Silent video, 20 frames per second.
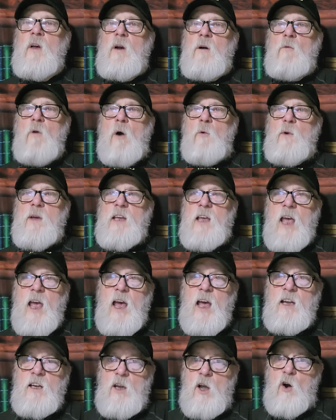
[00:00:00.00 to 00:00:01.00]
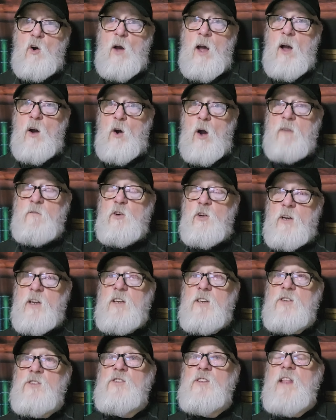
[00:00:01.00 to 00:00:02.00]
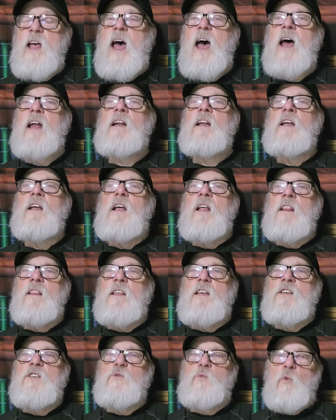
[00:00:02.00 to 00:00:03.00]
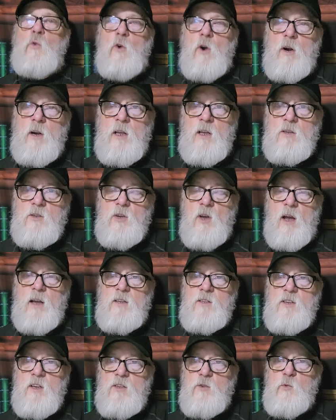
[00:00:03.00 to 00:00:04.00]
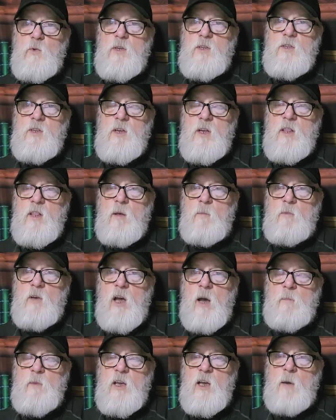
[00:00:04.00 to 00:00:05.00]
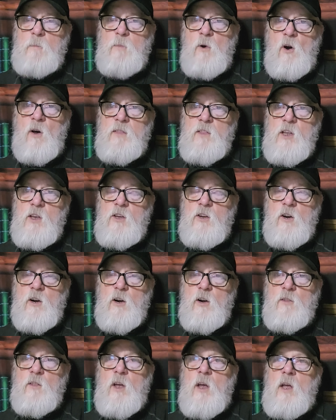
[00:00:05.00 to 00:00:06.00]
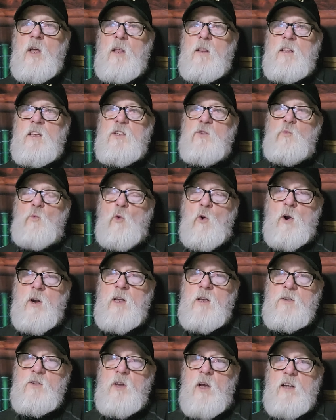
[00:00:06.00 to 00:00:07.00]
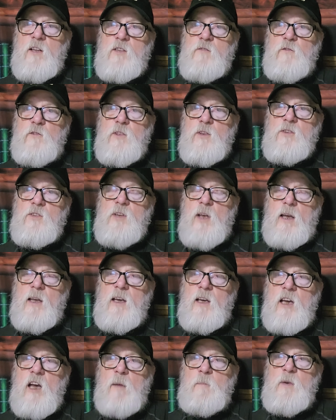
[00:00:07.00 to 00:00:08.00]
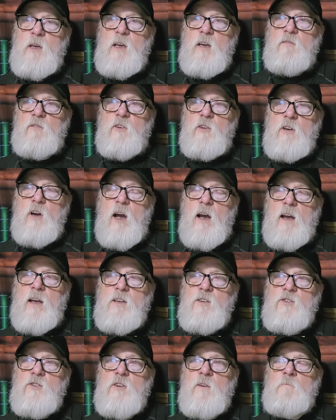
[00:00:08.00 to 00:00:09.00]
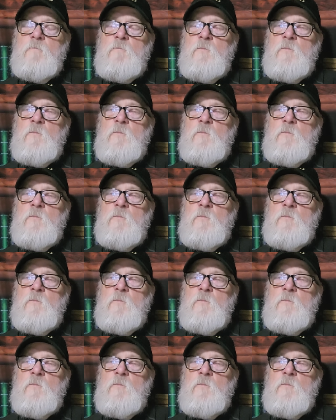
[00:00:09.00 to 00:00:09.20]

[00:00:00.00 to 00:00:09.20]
What we can know, however, is that these warning signs, as we see them coming upon the earth, these warning signs for the second coming of Christ